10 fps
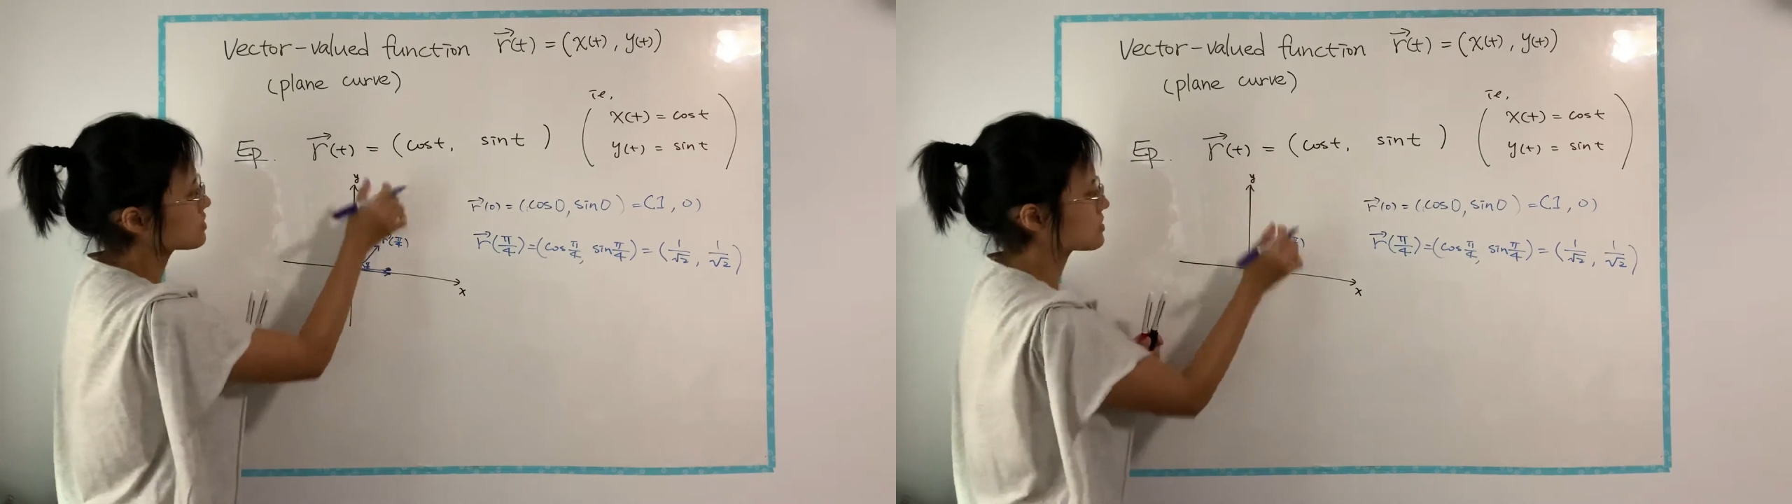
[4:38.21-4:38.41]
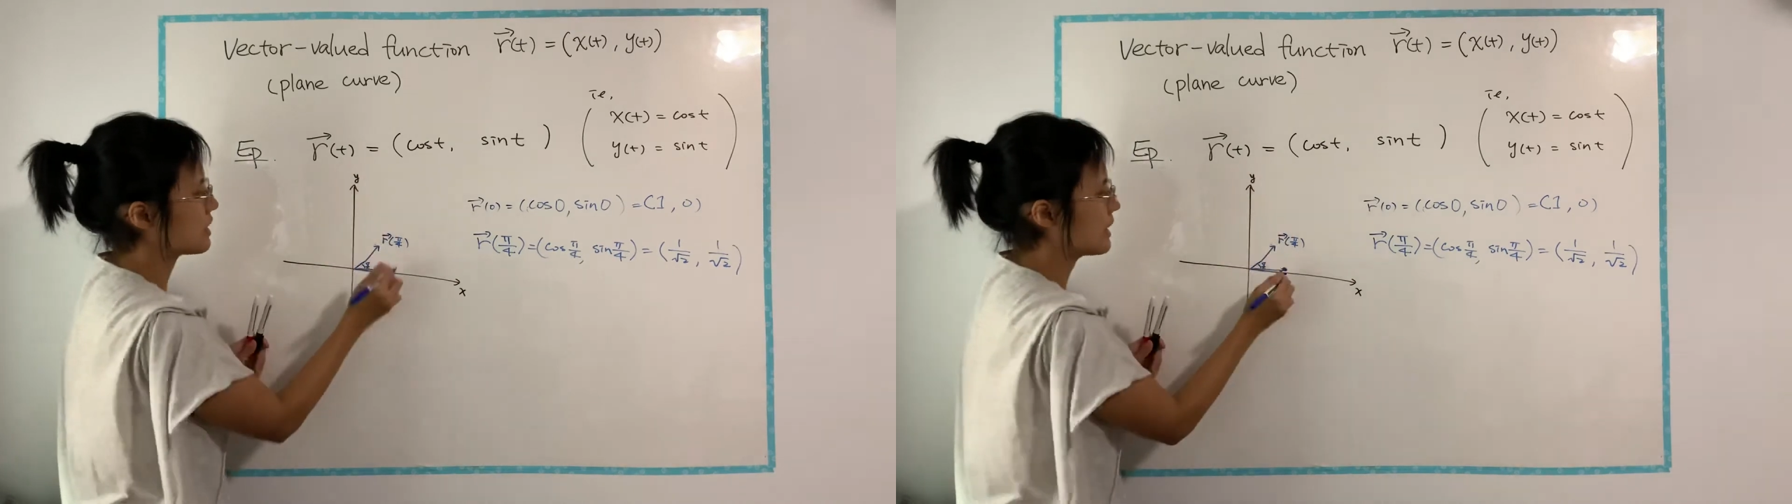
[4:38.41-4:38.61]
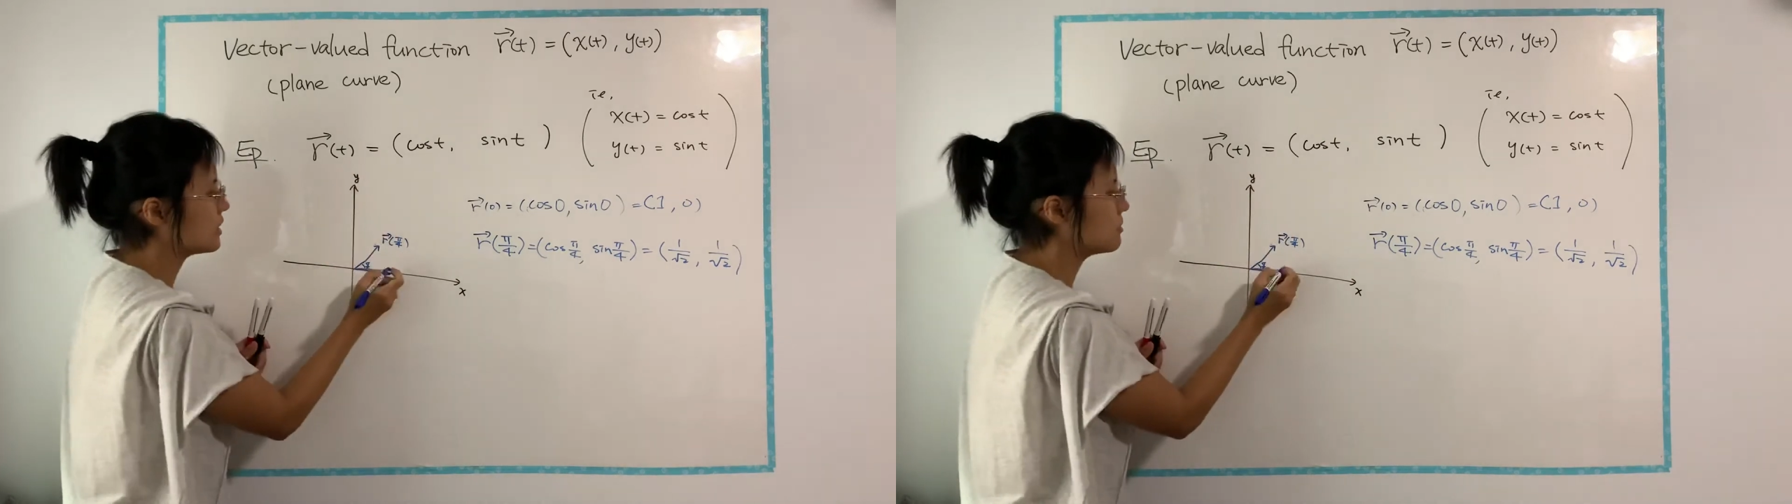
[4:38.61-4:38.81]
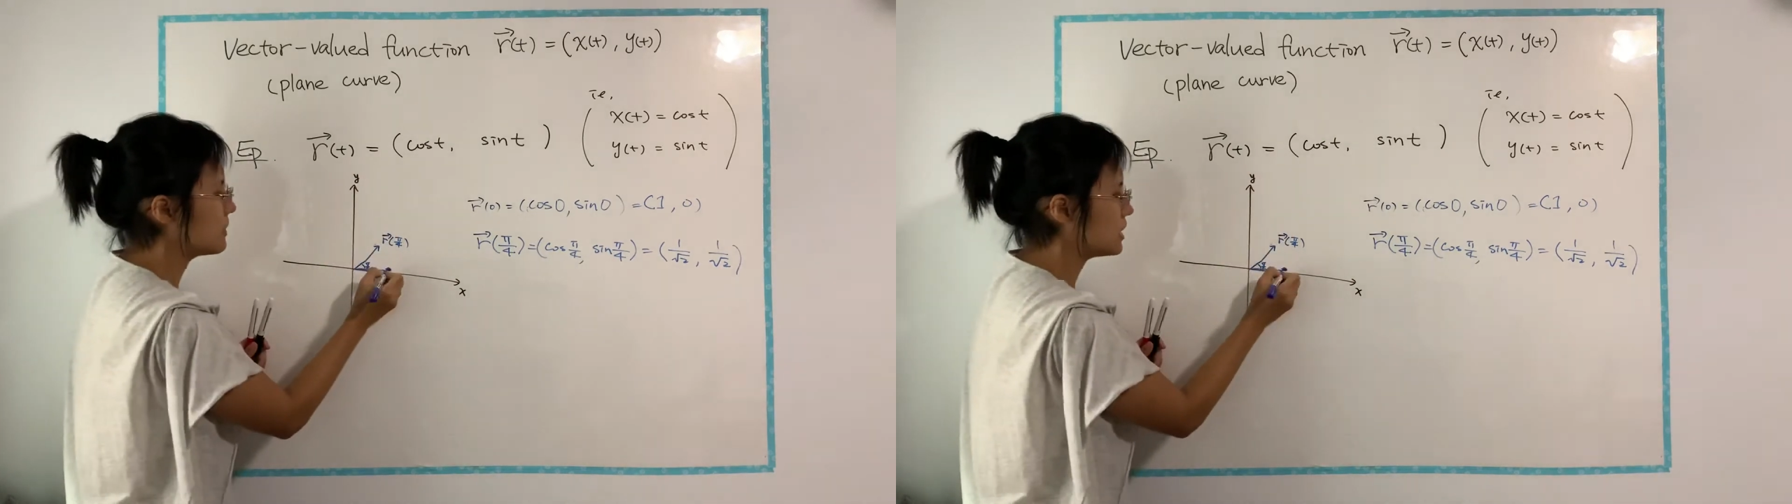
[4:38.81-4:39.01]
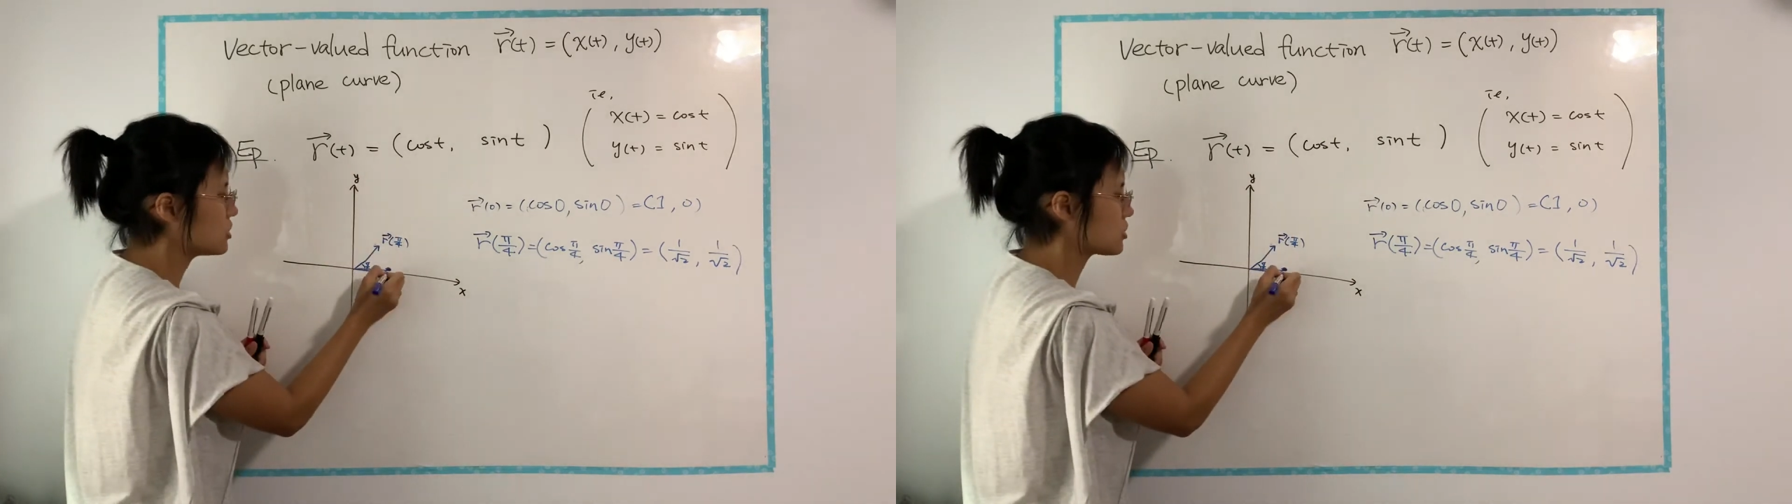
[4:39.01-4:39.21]
an
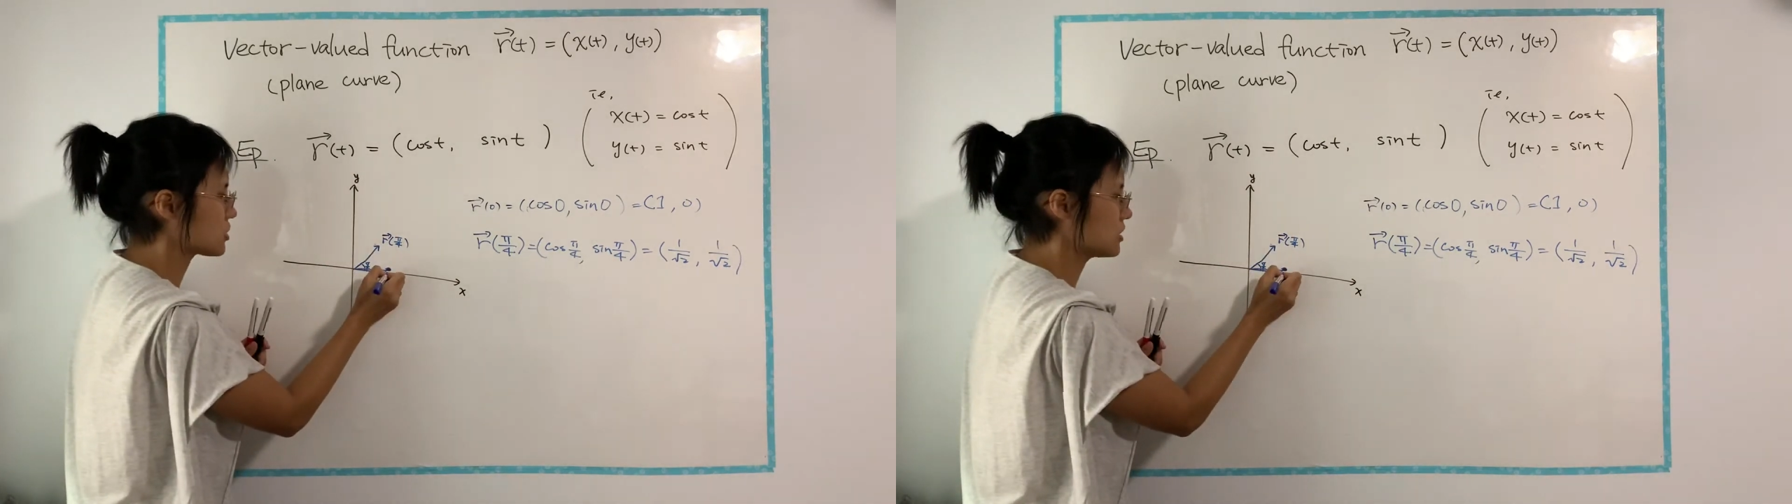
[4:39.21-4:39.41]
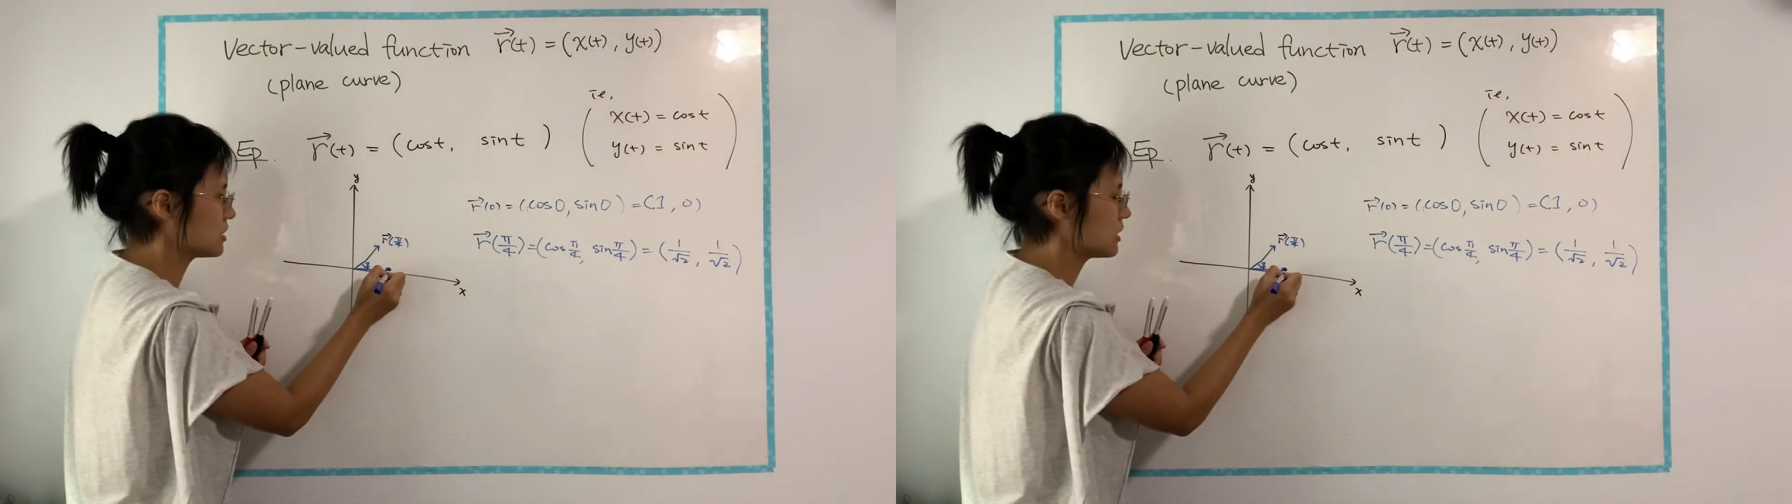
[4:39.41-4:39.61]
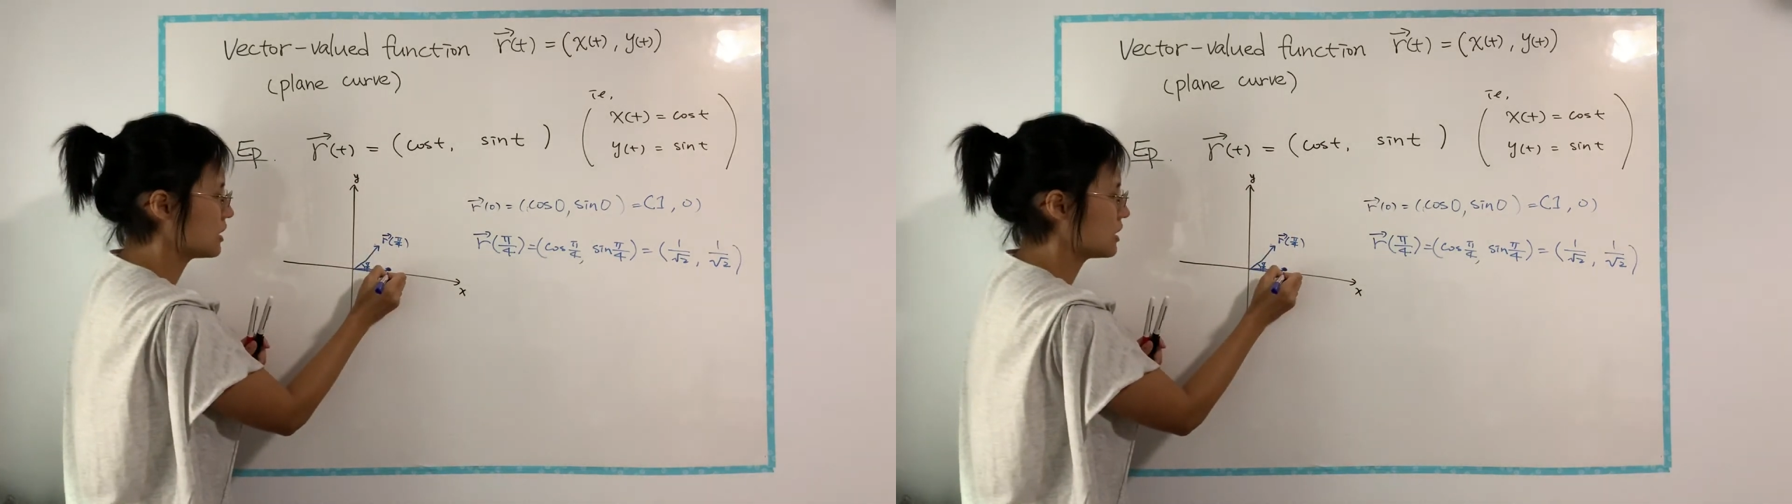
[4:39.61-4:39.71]
animation,